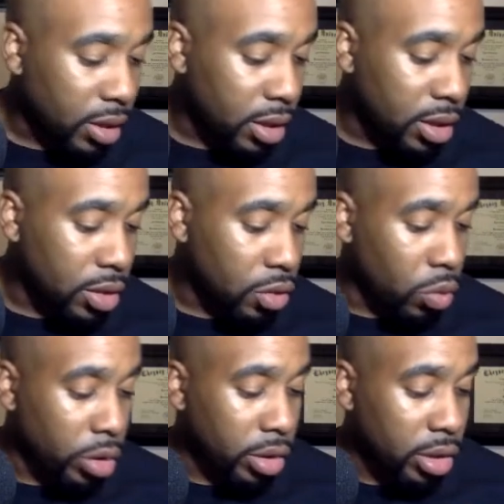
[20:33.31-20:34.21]
He said the
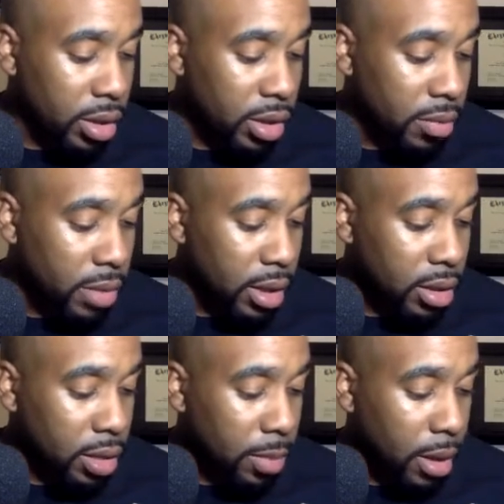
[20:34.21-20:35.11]
work done to make
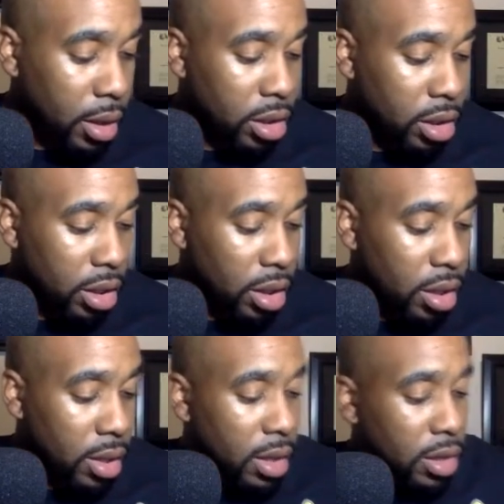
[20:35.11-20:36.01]
this apology
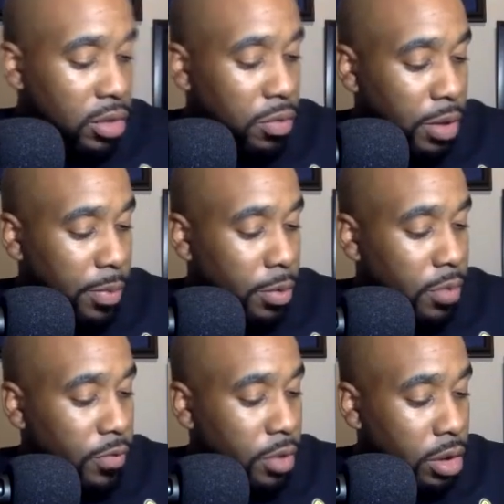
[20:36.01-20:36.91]
to people
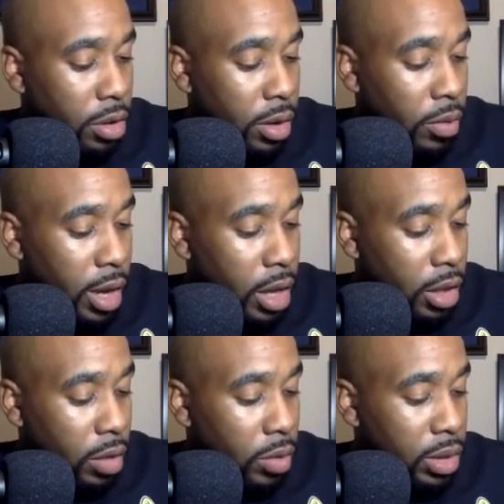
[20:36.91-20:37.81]
of color a
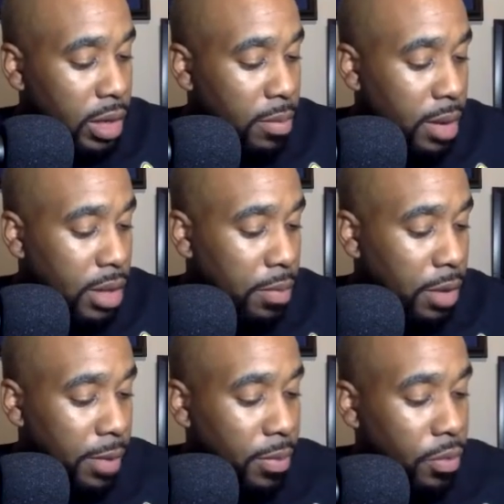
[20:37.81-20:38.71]
reality was led by the
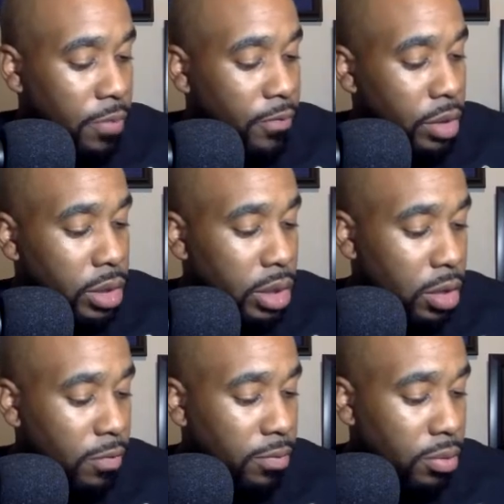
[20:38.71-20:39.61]
people and voices
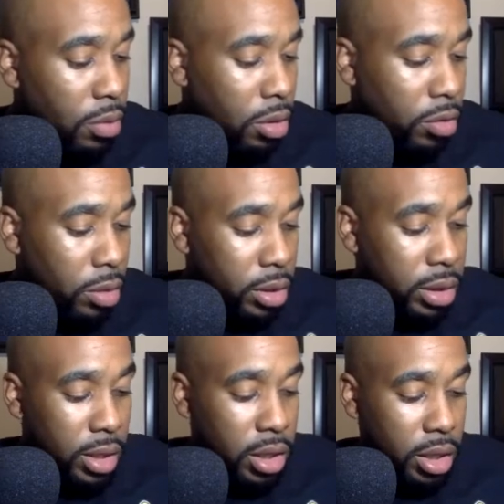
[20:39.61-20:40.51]
of broad cross
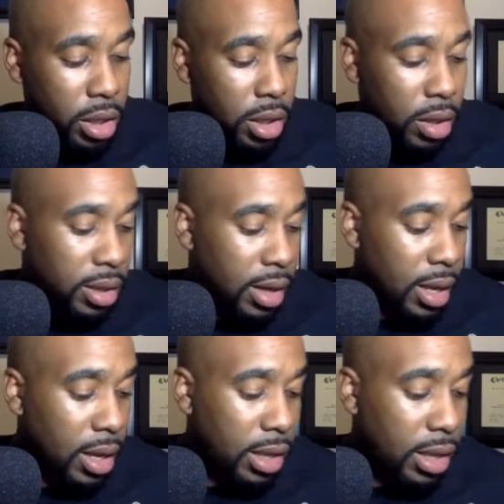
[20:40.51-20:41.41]
section and
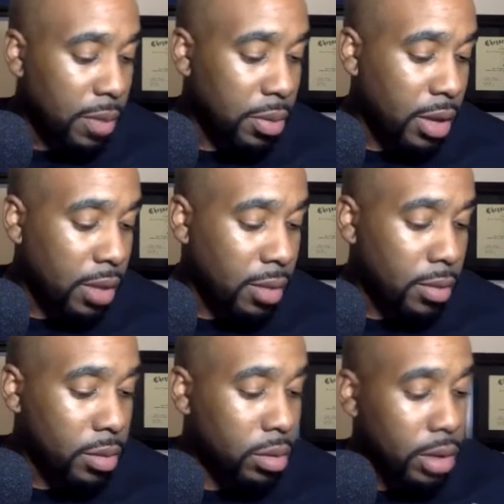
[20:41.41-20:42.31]
today's APA
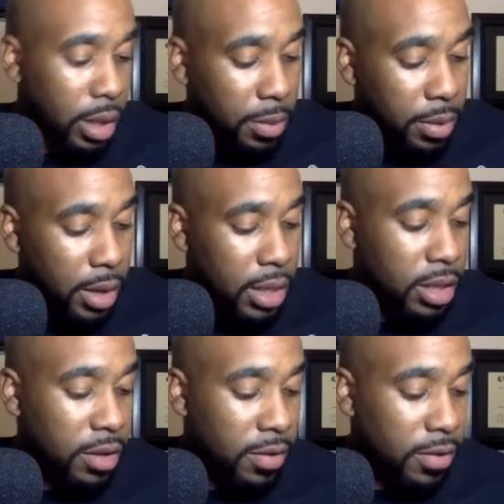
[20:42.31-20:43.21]
members, APA
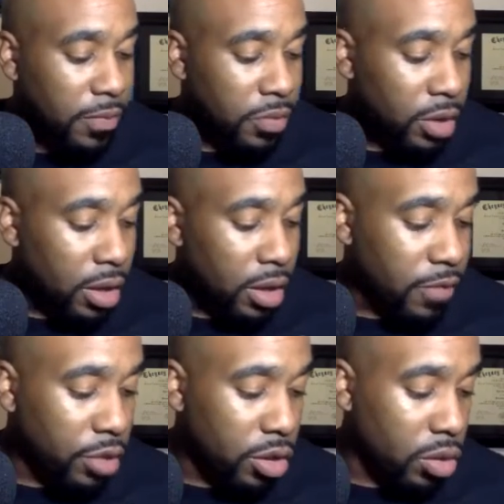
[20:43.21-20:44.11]
elected
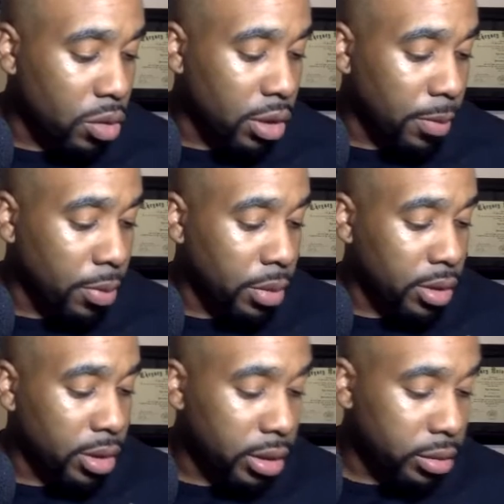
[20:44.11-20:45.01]
officials, and
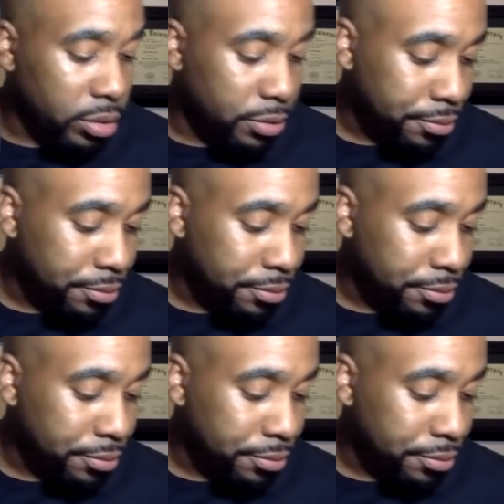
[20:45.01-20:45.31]
appointed leaders.